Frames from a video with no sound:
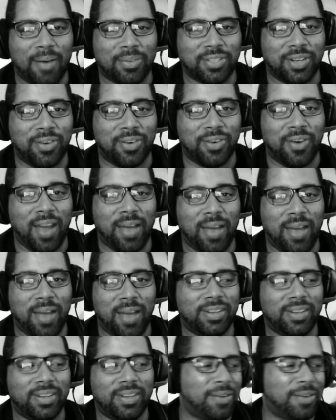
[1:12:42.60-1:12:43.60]
a great
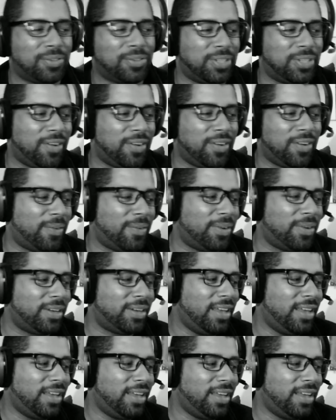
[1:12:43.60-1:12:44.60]
one. That was a really great one.
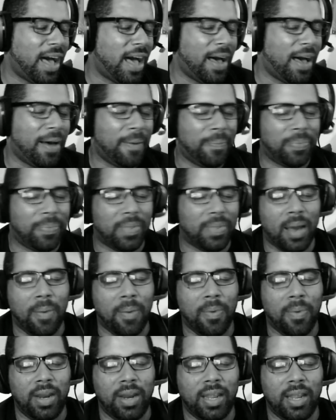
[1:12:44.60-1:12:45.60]
I
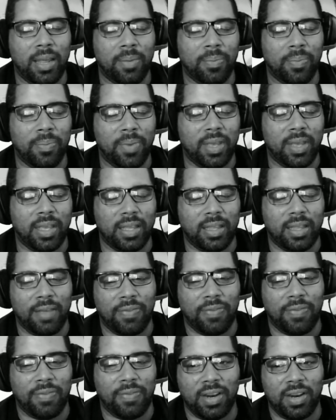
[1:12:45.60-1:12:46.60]
wanted, and we can, if
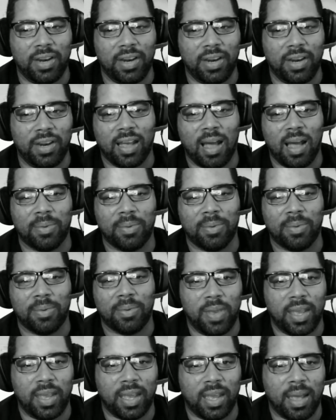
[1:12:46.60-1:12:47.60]
there are any other comments on,
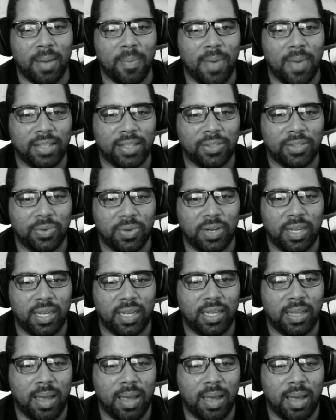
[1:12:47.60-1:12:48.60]
we can come back to it.
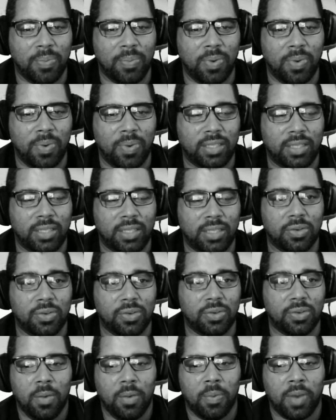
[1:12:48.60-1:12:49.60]
And I wanted to,
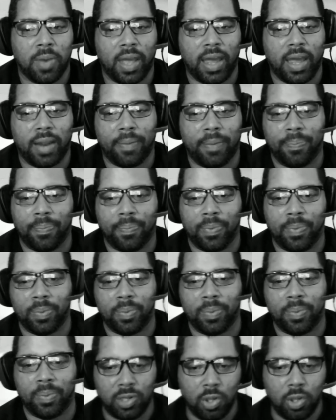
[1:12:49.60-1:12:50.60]
we're a
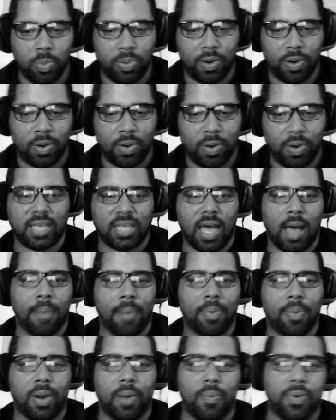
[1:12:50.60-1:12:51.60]
little bit over time,
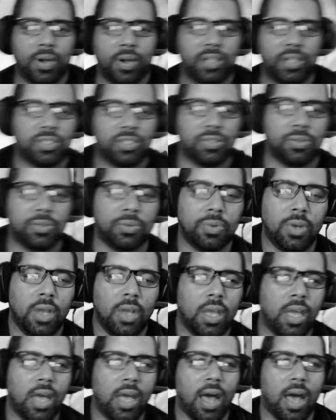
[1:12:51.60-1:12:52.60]
but I wanted to
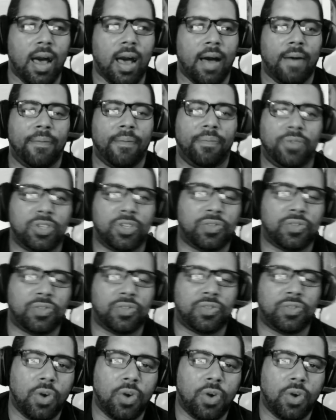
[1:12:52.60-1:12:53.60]
just
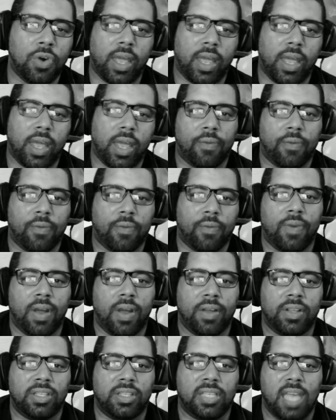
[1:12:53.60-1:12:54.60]
real quick kind of run
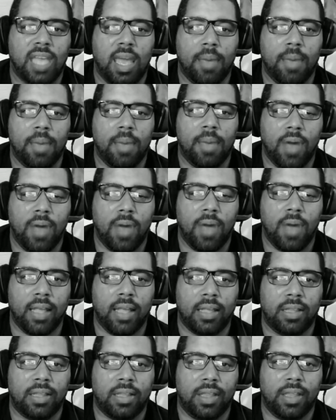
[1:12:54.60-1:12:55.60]
around the table,
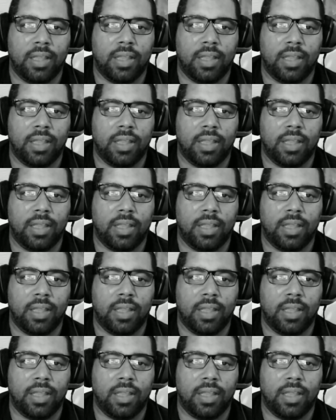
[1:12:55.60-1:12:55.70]
and